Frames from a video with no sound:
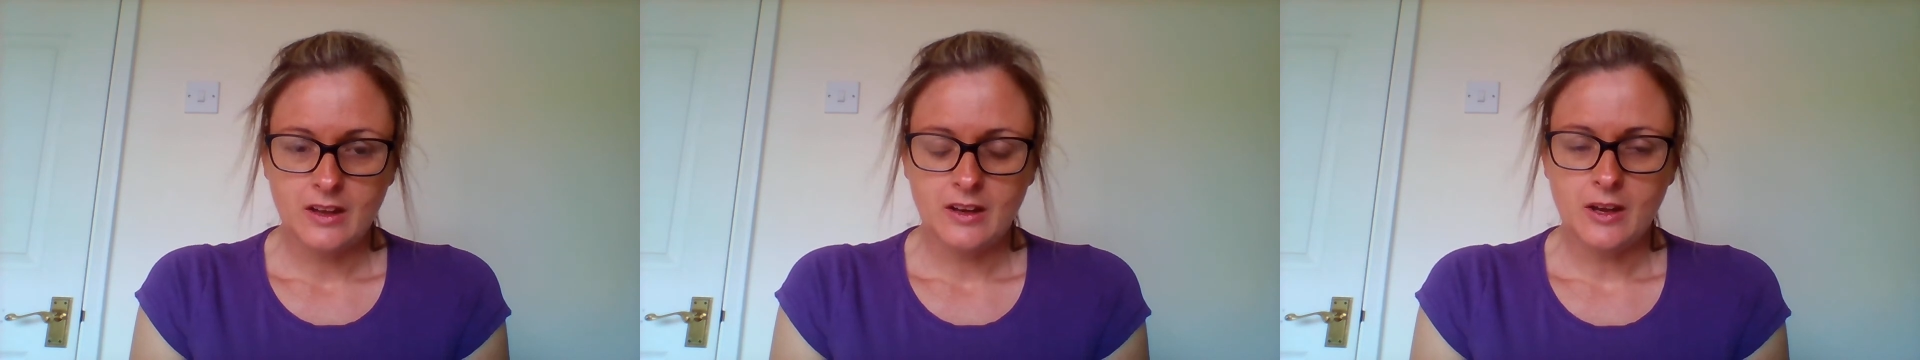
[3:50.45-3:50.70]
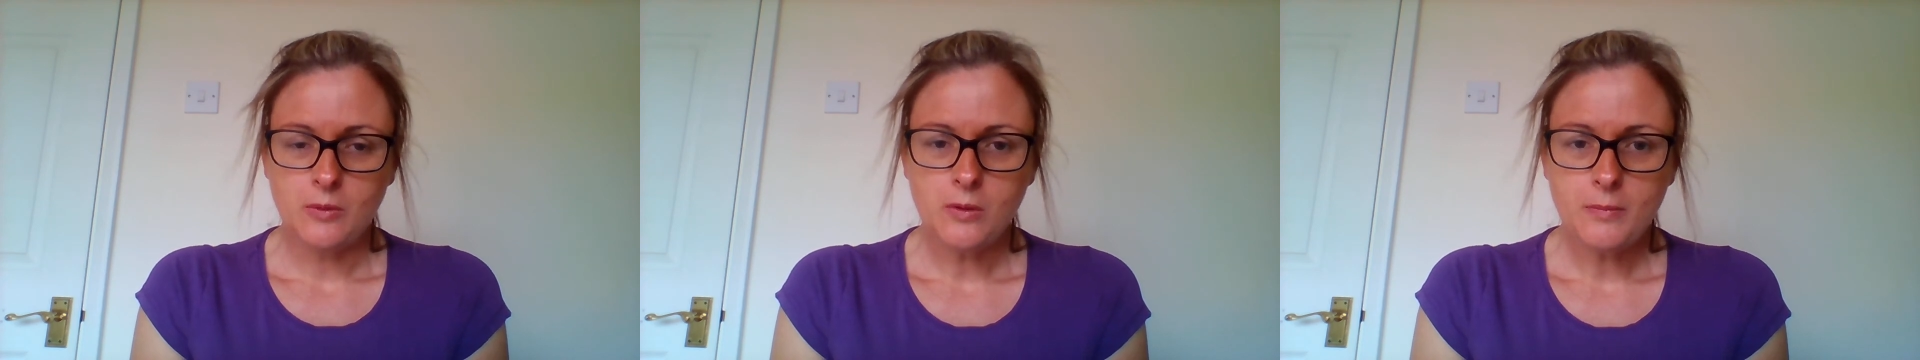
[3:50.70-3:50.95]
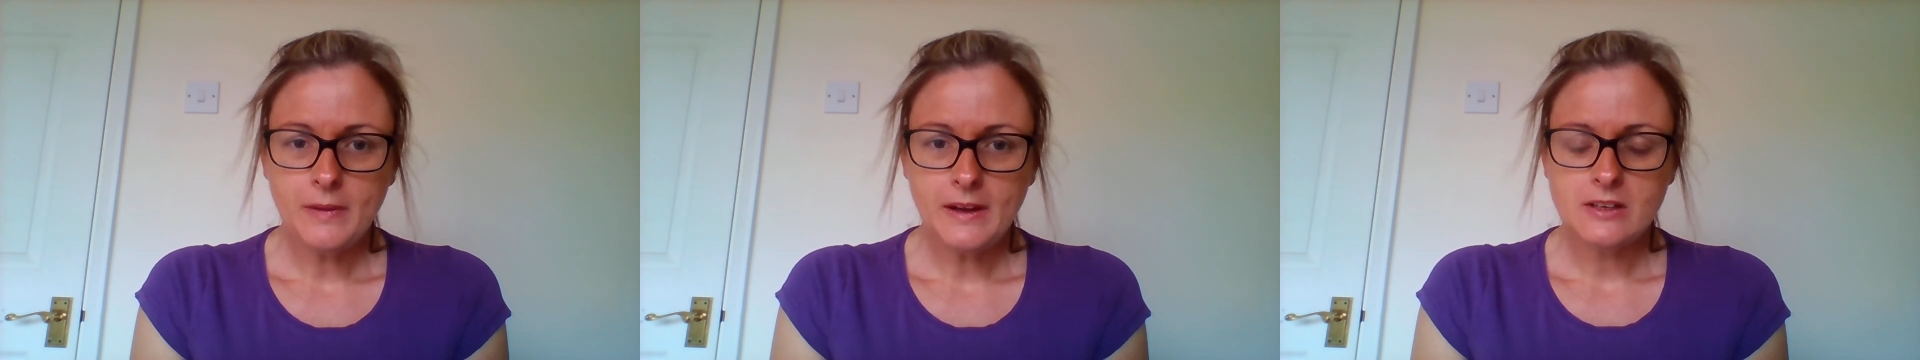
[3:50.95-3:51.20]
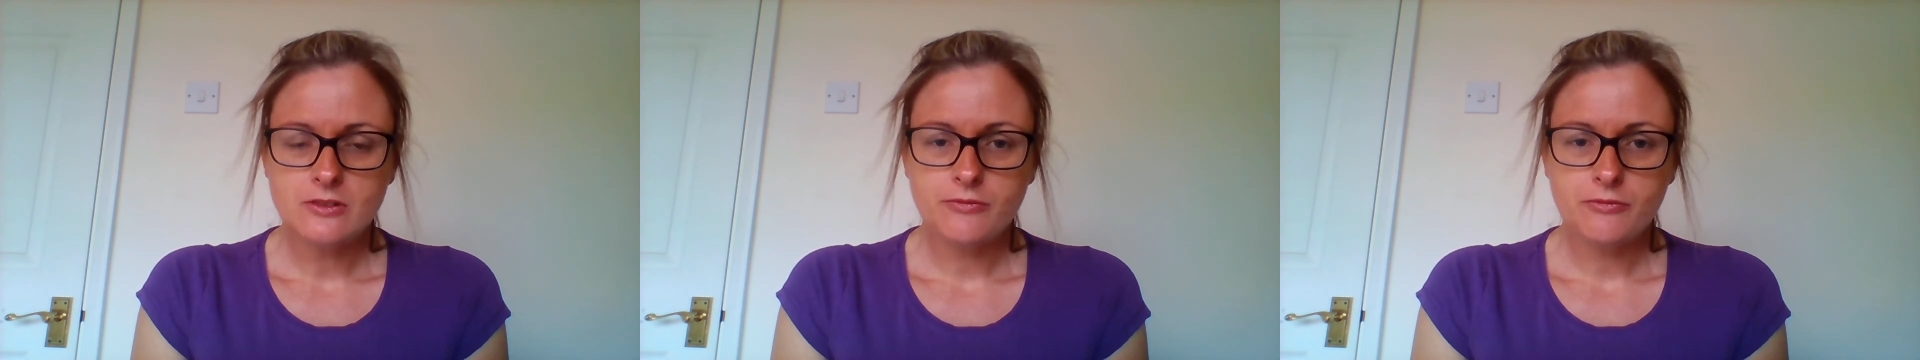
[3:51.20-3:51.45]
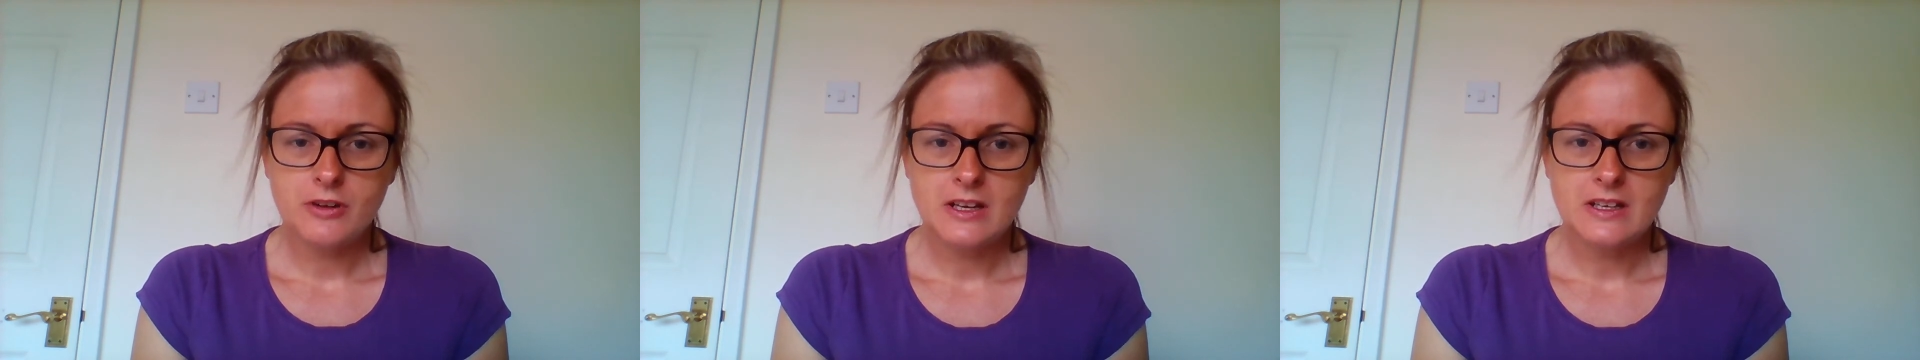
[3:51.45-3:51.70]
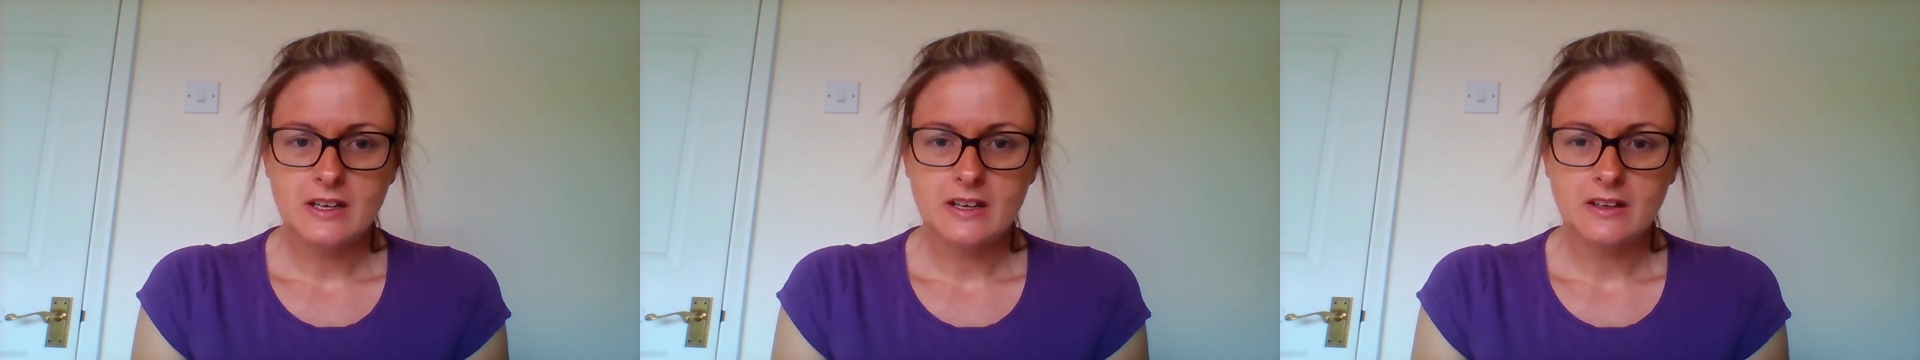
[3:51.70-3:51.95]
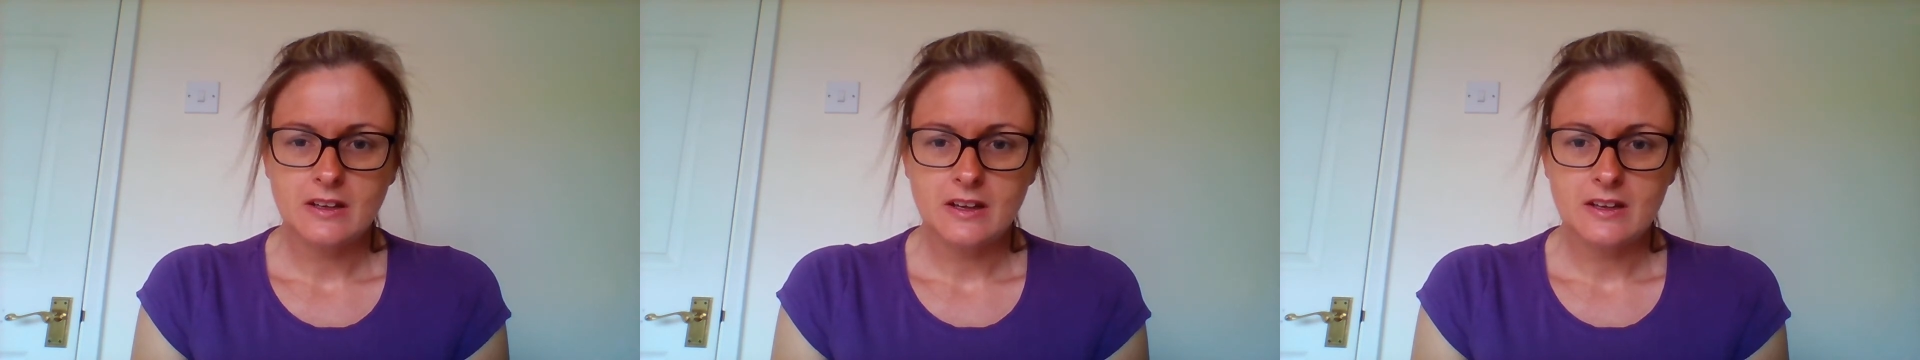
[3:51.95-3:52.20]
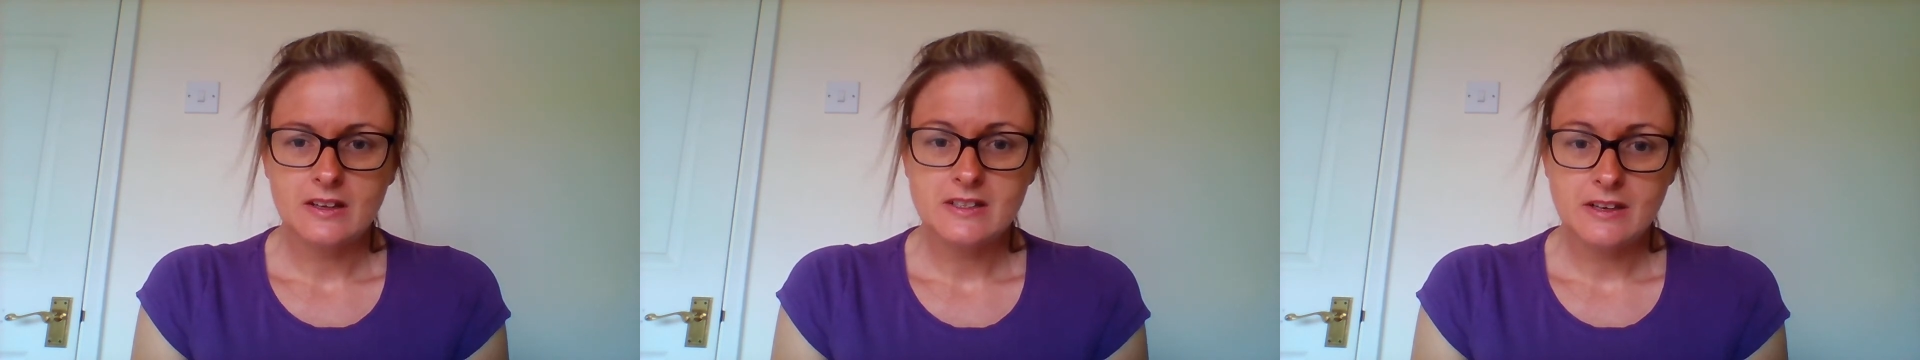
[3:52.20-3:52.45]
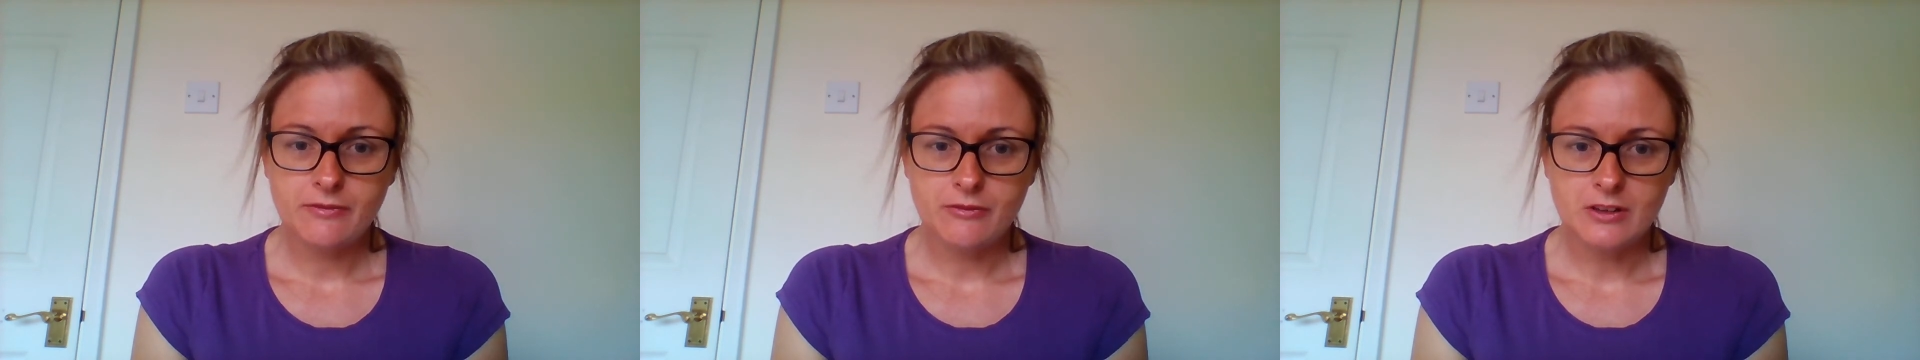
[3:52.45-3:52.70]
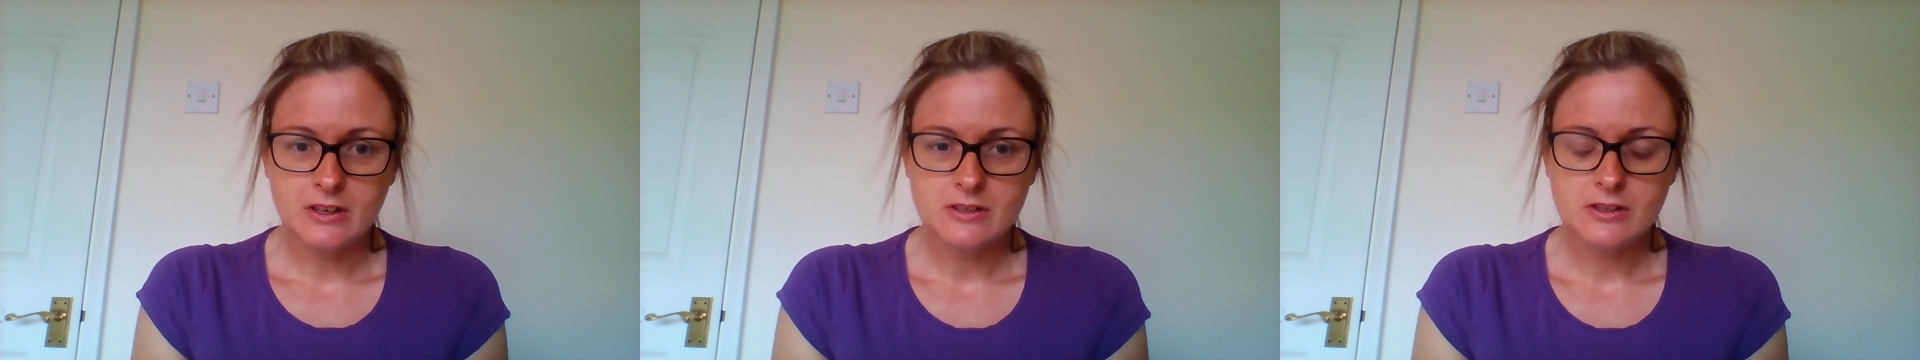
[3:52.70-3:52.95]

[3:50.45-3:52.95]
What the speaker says: Now, what made Frida different